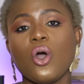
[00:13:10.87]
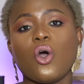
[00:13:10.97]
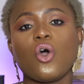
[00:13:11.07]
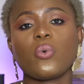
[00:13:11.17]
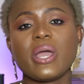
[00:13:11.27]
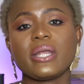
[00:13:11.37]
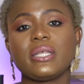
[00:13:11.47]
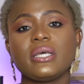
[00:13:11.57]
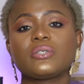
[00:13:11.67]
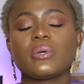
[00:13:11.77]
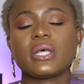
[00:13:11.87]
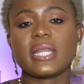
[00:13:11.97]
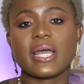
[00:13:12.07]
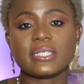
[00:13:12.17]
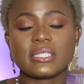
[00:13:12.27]
or wear this with a
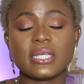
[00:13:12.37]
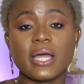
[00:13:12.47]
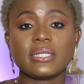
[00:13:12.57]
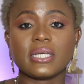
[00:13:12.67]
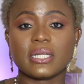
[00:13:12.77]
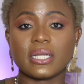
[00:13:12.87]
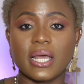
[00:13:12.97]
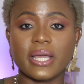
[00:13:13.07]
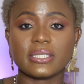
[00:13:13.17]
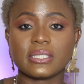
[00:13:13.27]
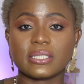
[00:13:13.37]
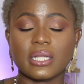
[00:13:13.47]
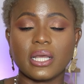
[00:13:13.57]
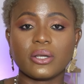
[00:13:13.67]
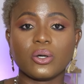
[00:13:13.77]
nice tight and a nice
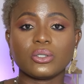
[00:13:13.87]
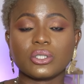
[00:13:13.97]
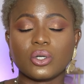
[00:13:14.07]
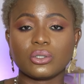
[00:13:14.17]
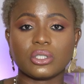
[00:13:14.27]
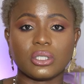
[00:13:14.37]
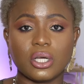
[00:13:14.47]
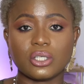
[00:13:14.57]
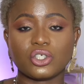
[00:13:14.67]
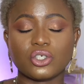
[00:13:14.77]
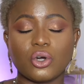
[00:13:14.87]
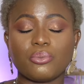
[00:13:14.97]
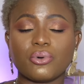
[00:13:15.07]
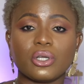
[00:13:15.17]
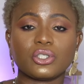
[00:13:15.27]
stiletto to go to lunch or
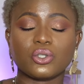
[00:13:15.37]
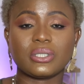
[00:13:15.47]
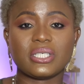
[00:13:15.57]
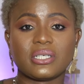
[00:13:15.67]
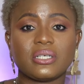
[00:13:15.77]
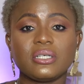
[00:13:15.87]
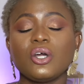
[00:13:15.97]
brunch or dinner